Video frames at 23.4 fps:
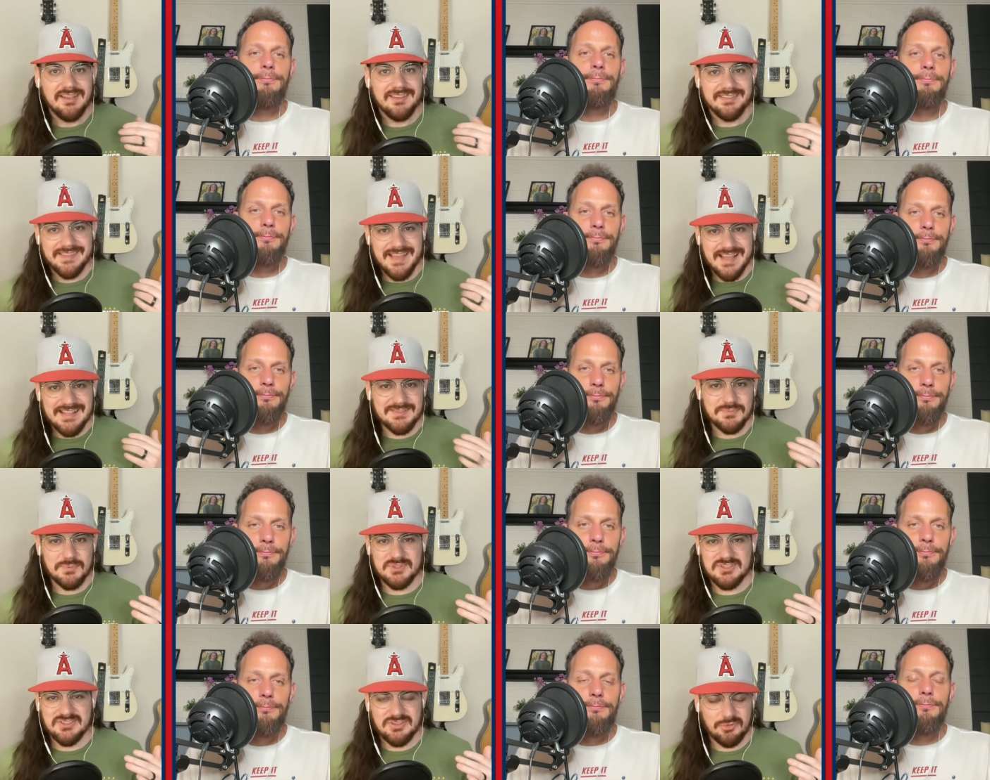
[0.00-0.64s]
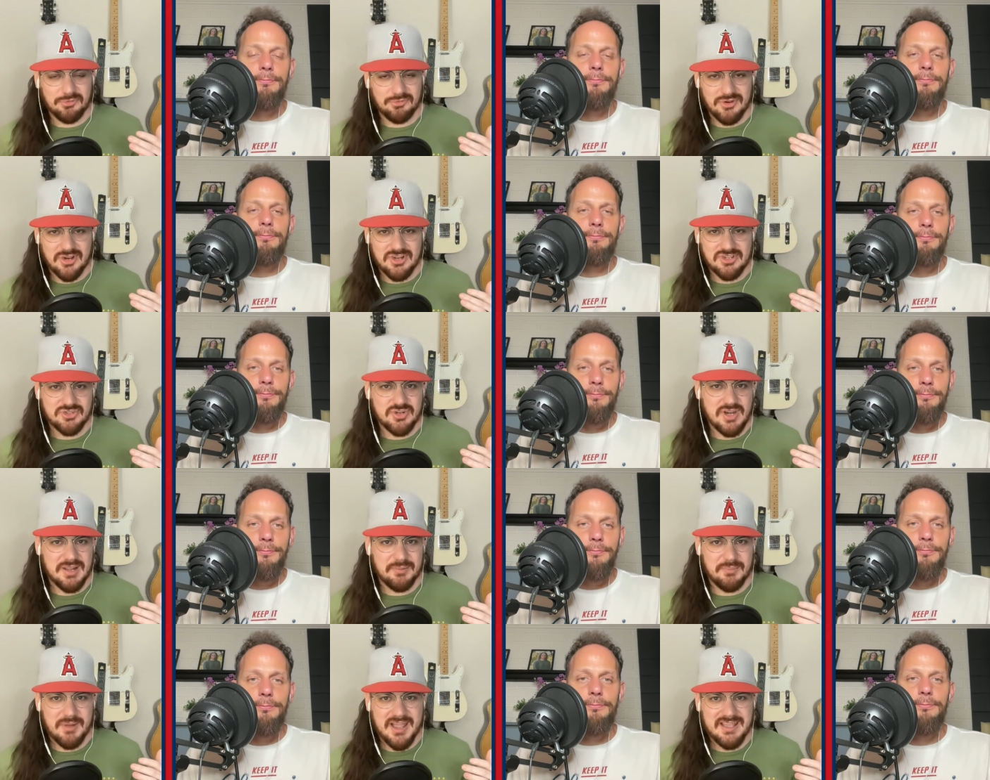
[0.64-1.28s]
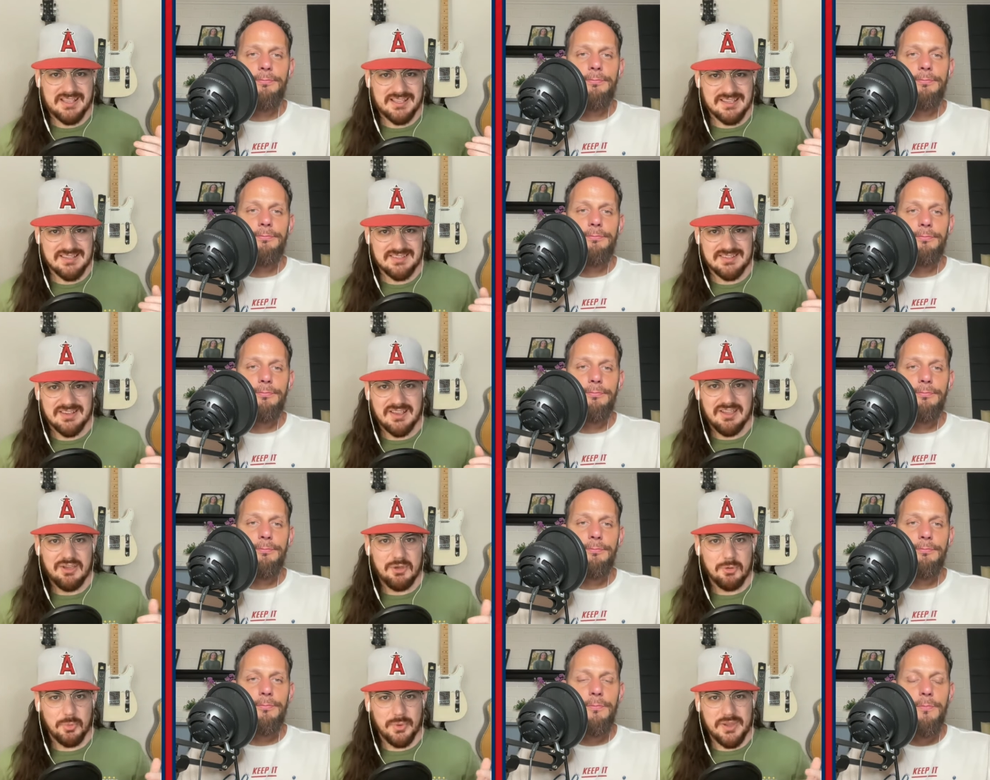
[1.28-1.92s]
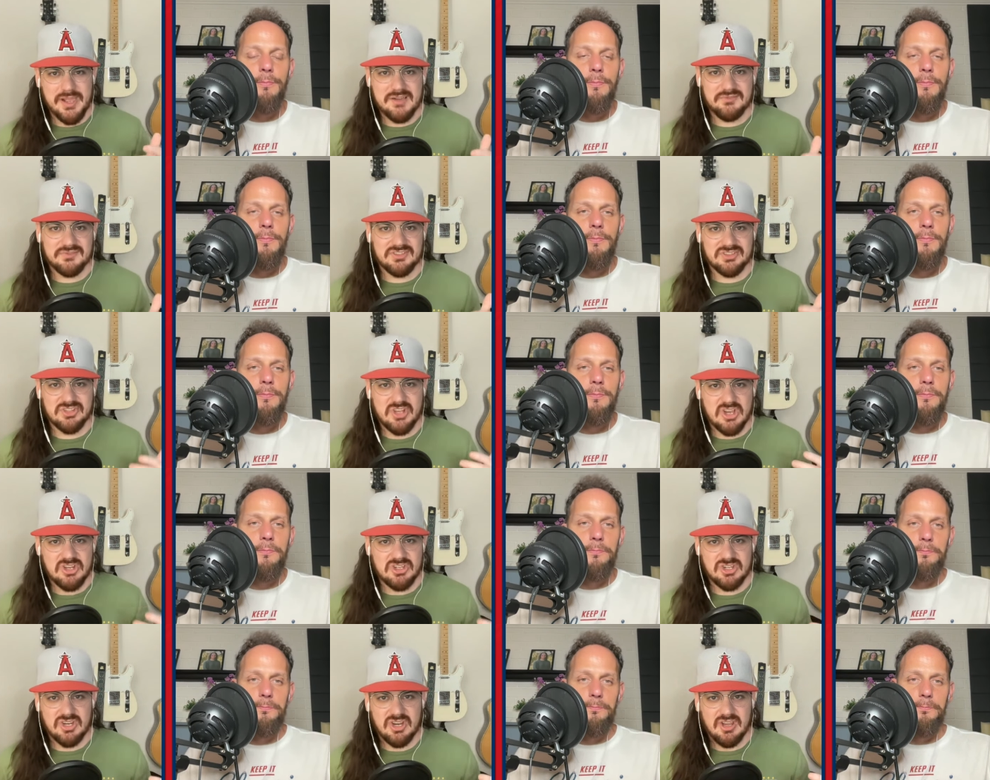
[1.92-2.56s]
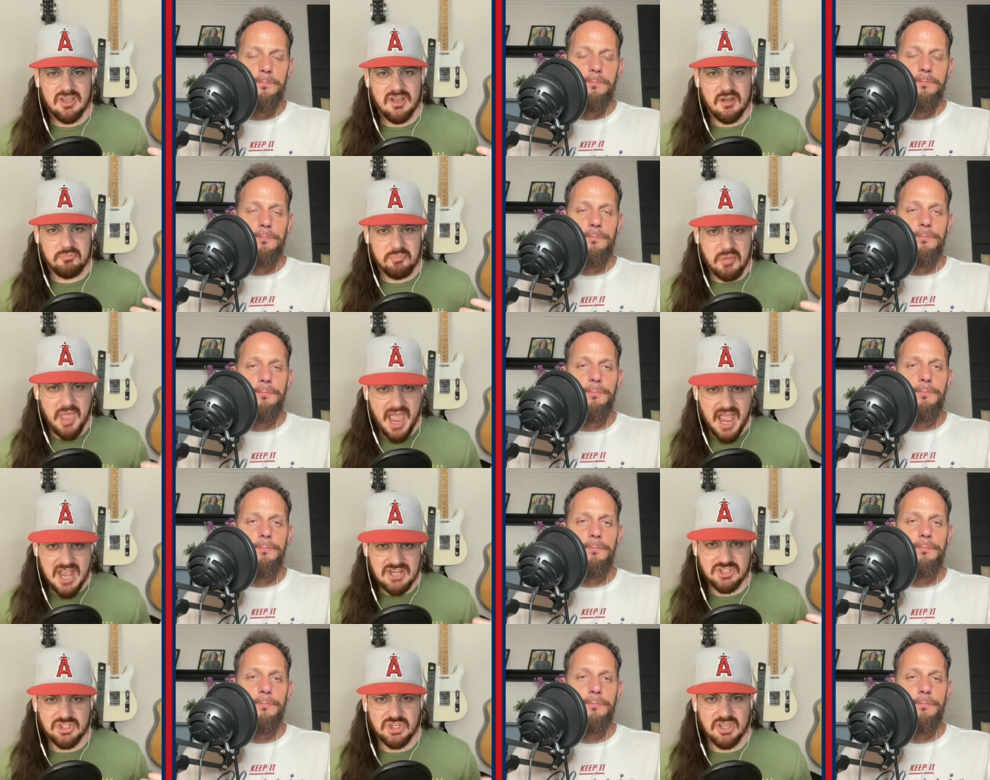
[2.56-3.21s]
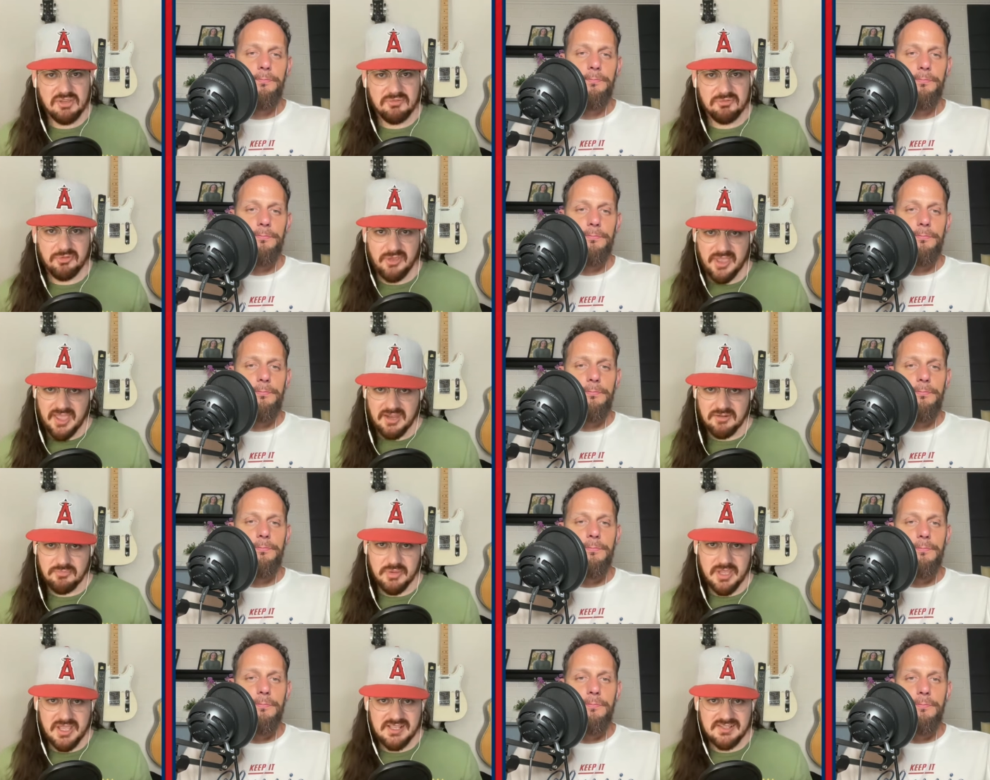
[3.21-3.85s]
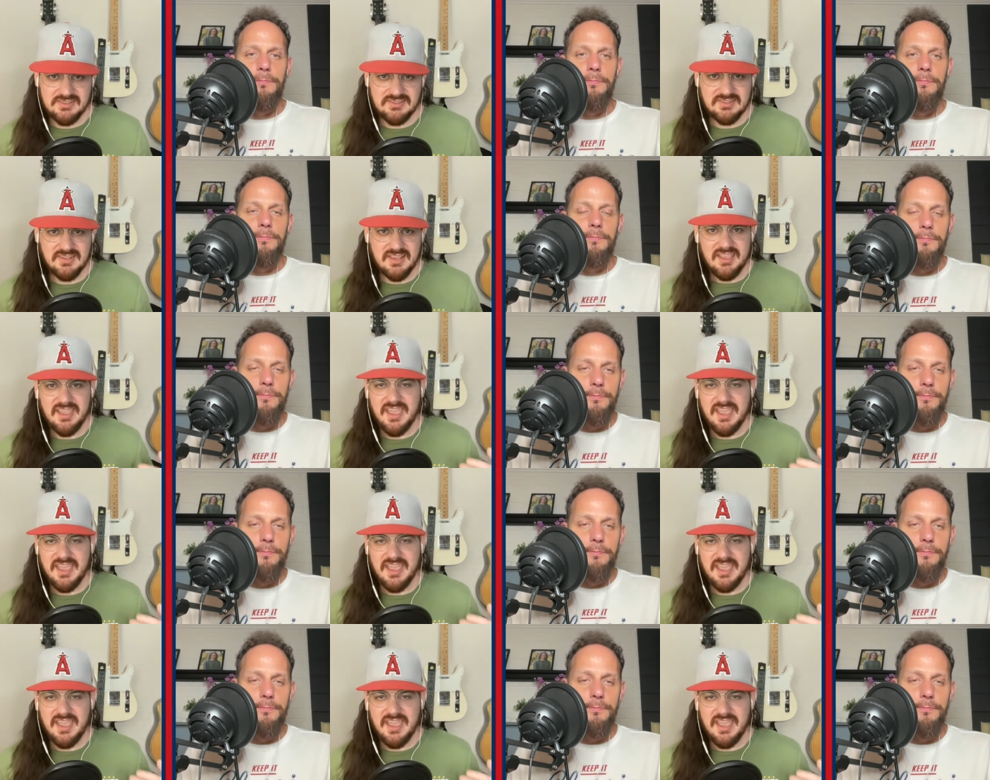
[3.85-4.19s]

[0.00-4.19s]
Speaker 1: That's what's so frustrating, Mike, is we have such a passionate fan base.